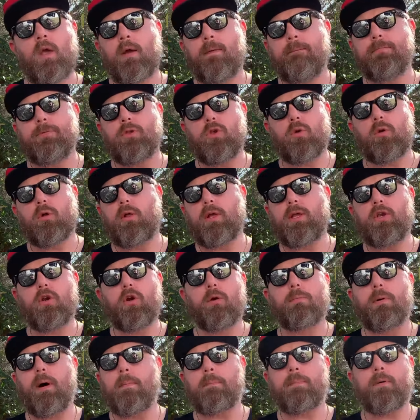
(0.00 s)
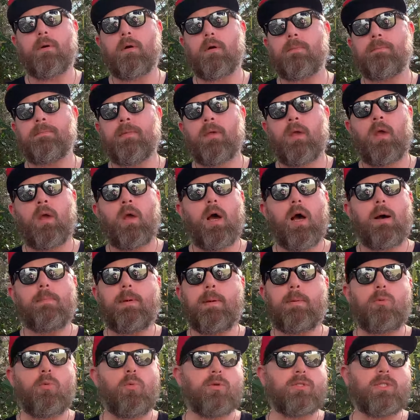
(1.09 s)
you clean your bumper,
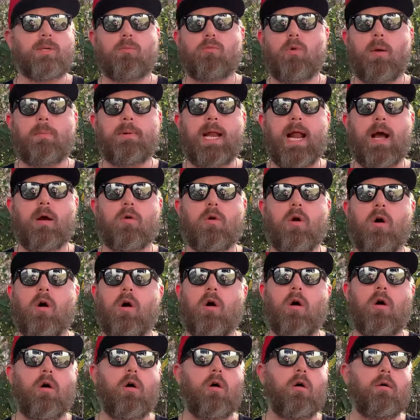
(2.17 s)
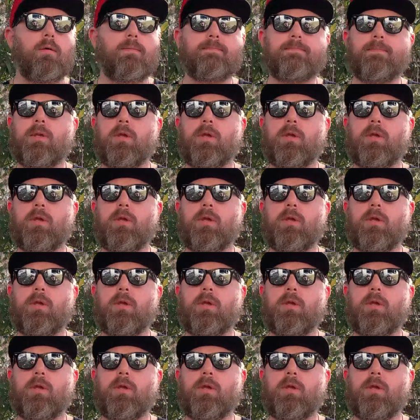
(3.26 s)
maybe with some rubbing alcohol,